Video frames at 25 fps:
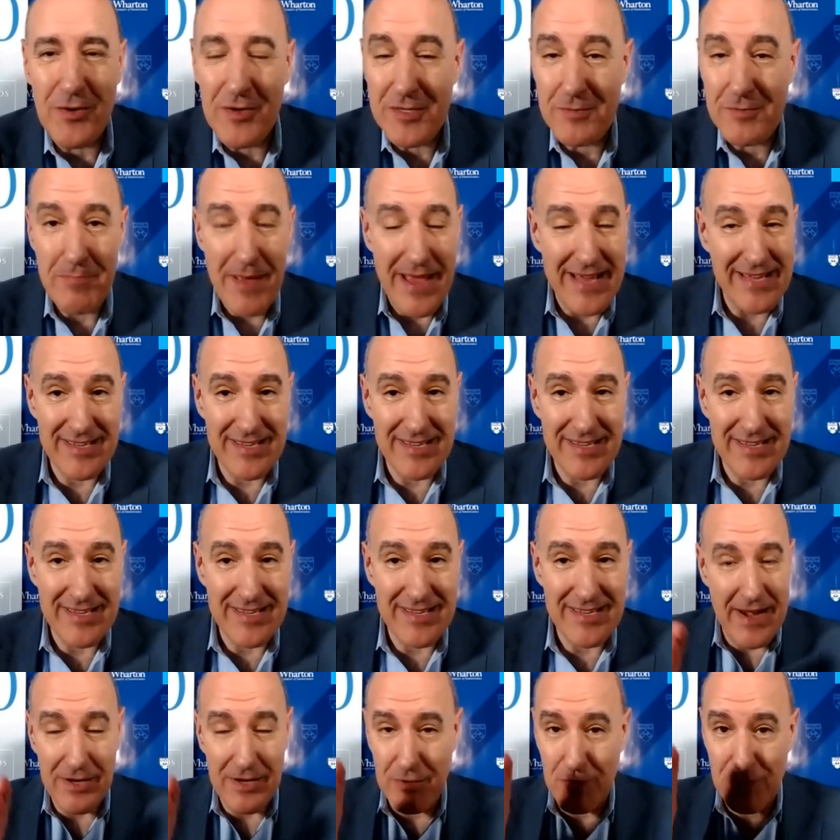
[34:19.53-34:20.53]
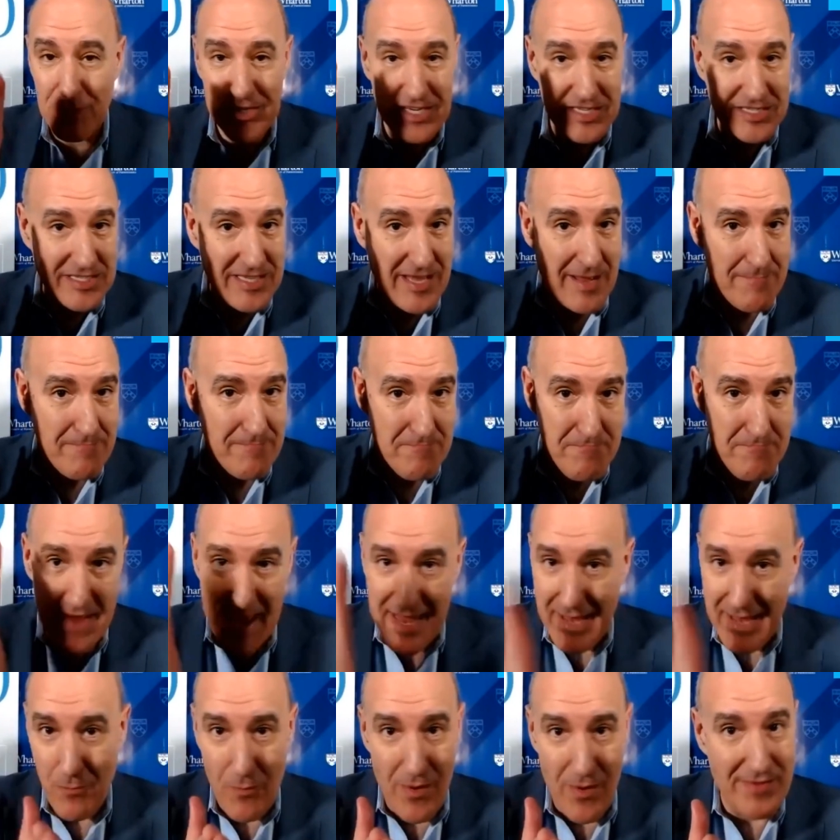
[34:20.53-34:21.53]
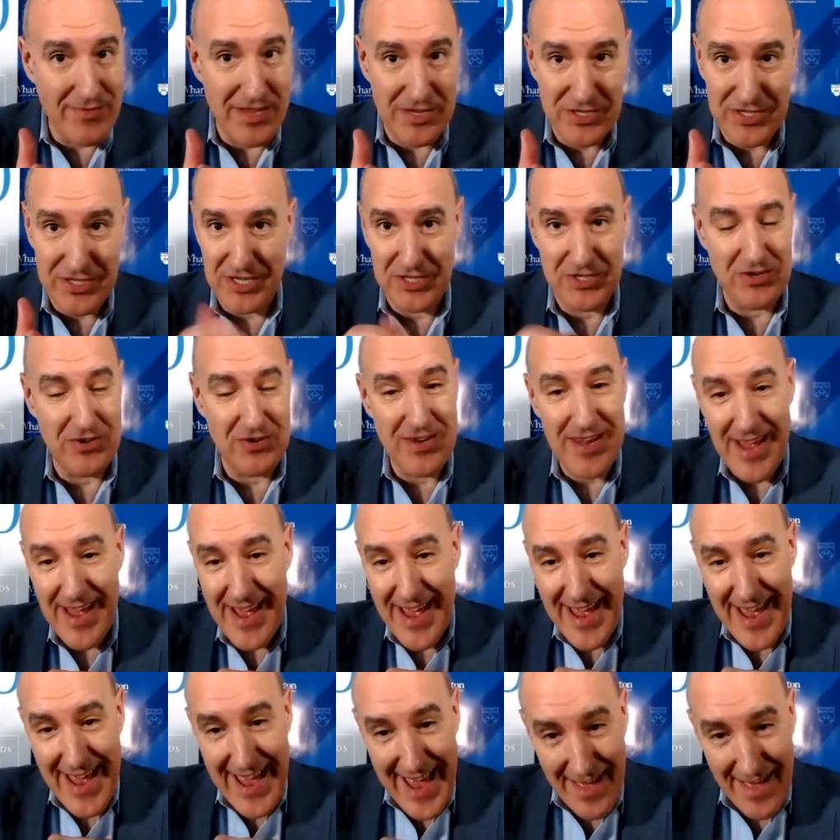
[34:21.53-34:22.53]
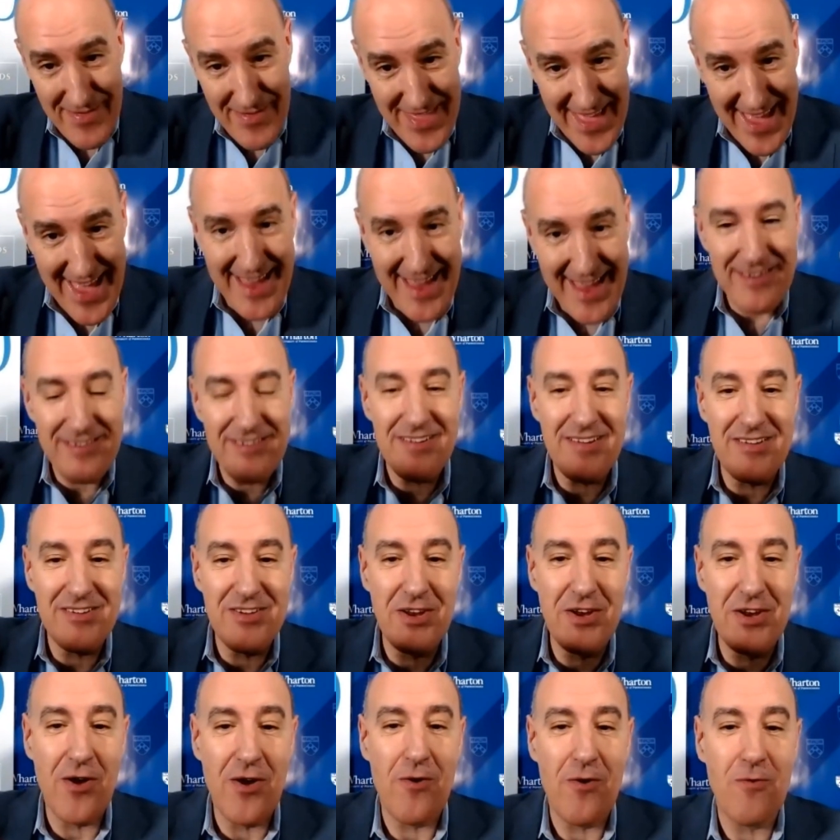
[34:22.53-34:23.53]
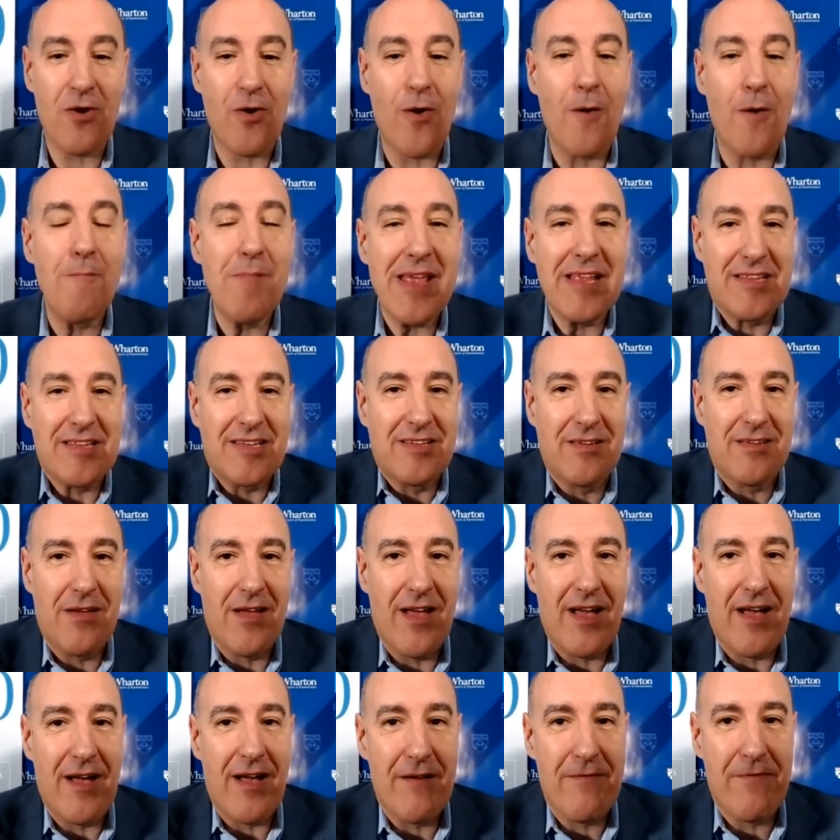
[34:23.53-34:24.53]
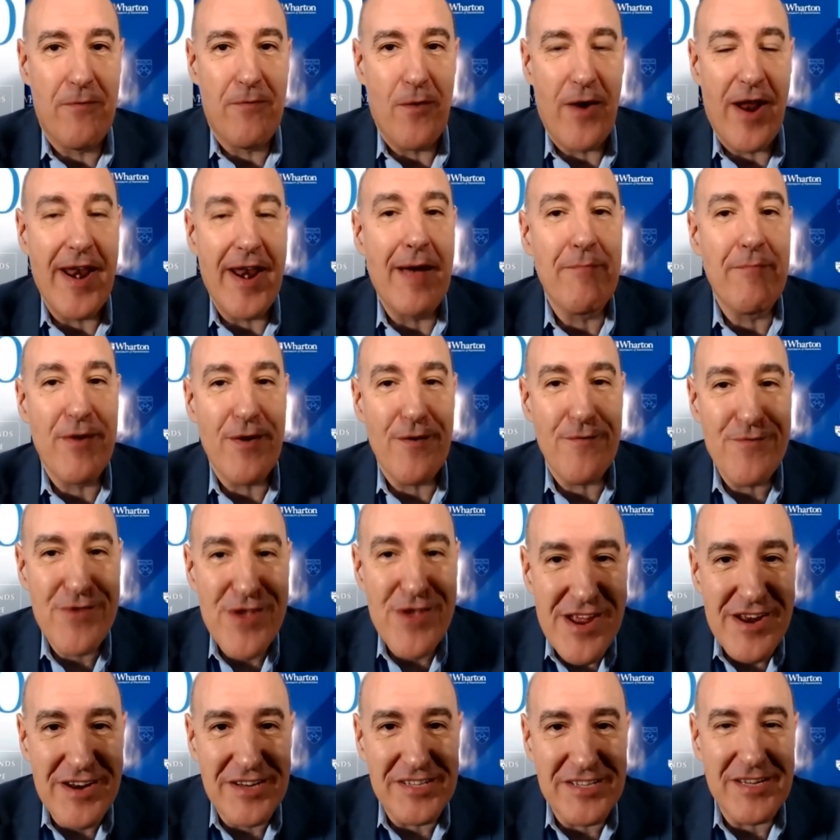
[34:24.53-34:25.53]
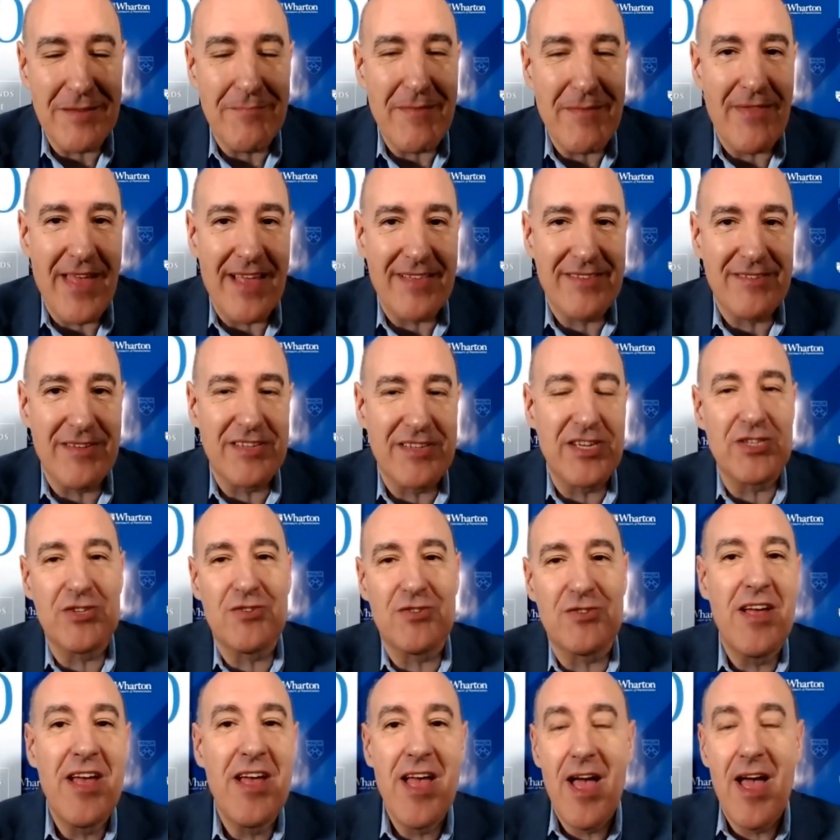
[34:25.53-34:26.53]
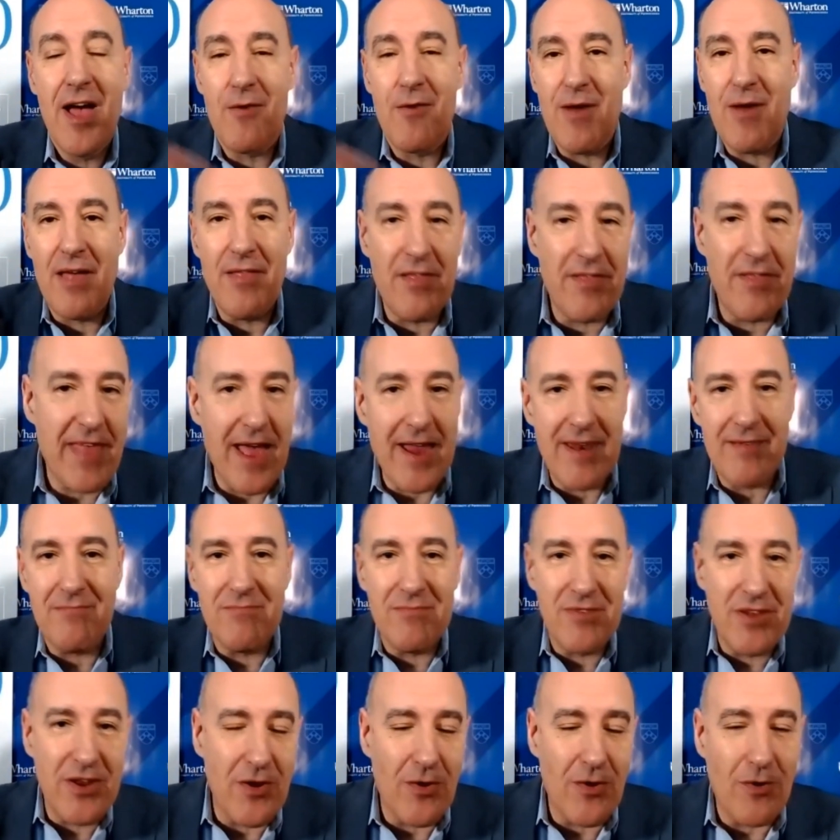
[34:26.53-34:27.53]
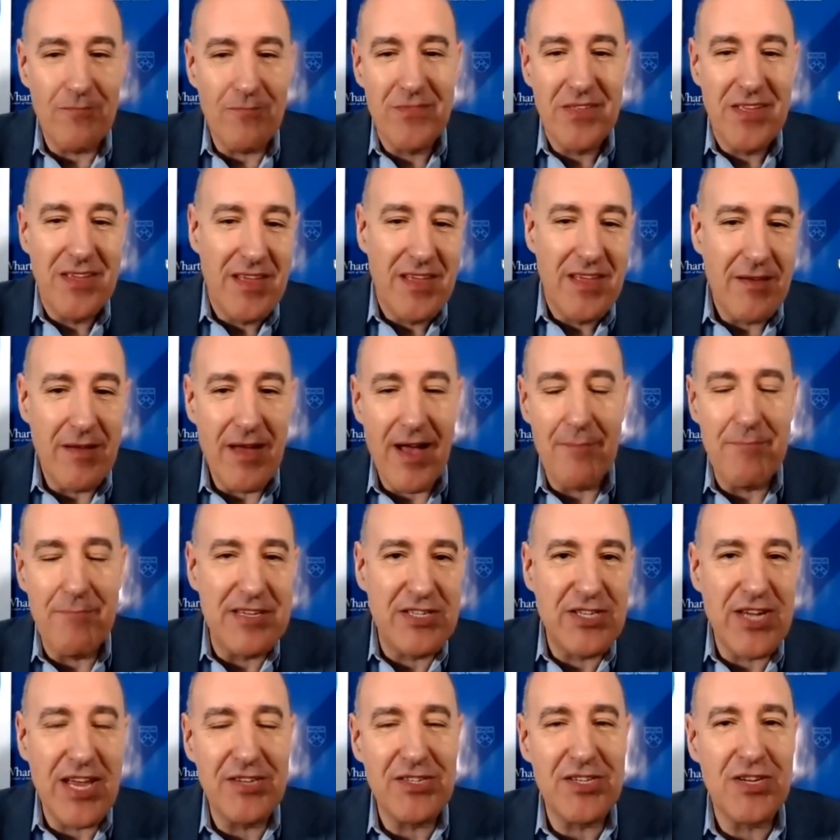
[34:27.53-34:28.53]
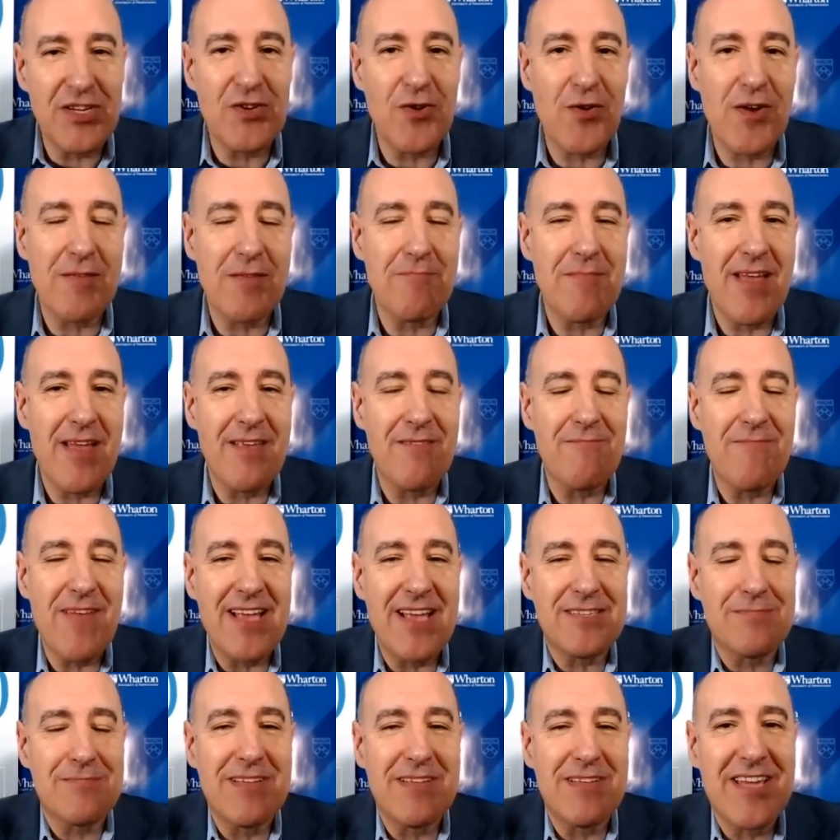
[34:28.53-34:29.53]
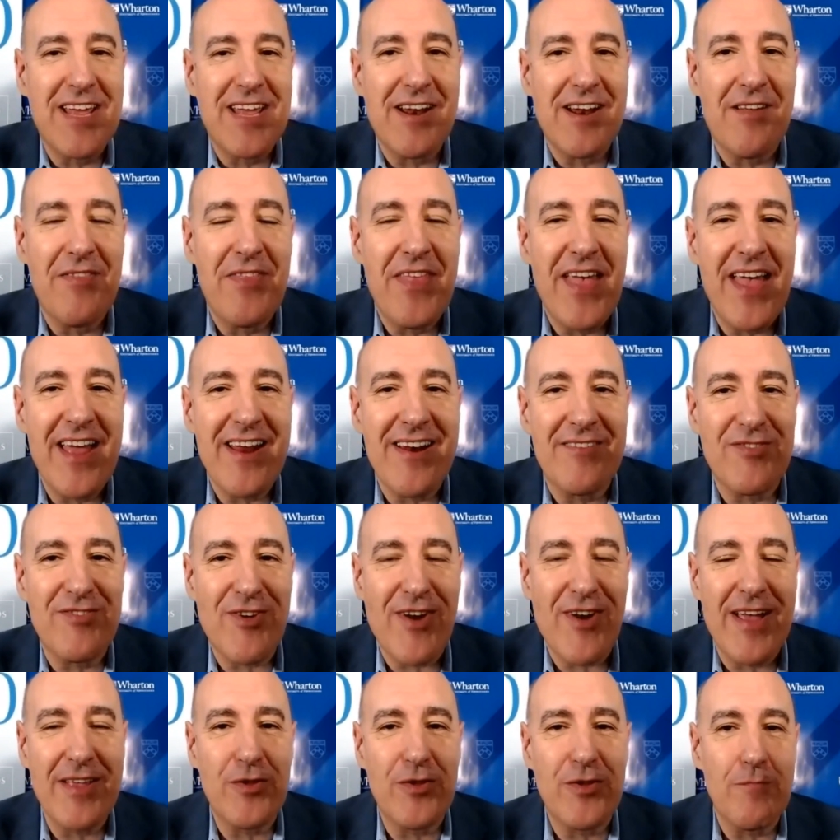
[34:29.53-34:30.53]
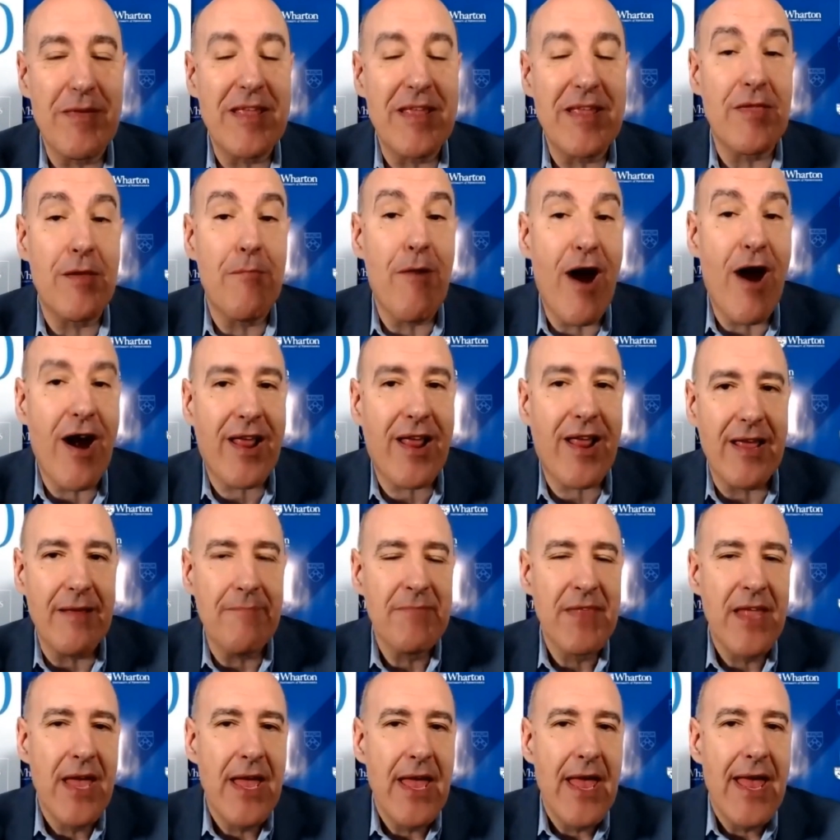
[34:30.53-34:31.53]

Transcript: So it's, best, it's better to just uh, make one decision and then, you know, commit uh, for a number of years about that decision rather than, you know, uh, be changing your in- investments here and there and trying to beat the market.